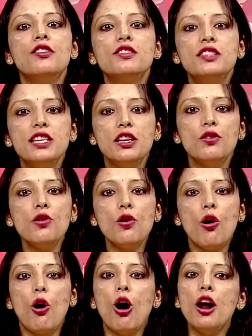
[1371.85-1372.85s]

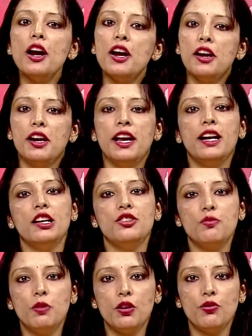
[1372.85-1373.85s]
0 or
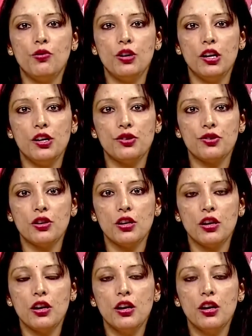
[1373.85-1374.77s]
negligible correlation.